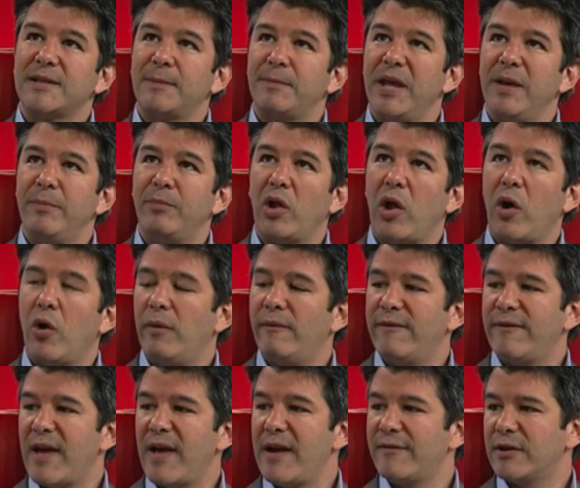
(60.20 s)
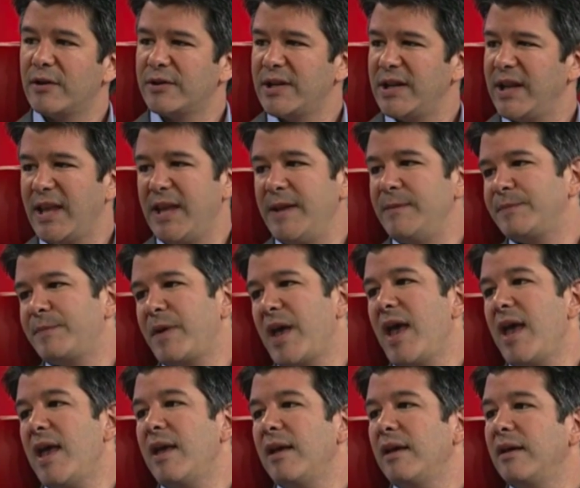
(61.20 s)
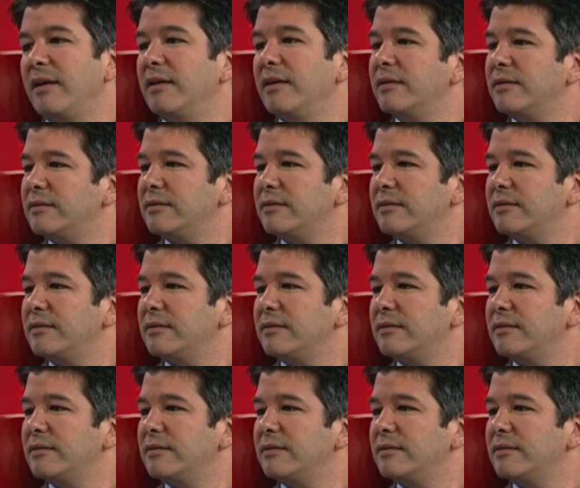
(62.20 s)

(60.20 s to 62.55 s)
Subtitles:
of people owe him favors, and he keeps paying,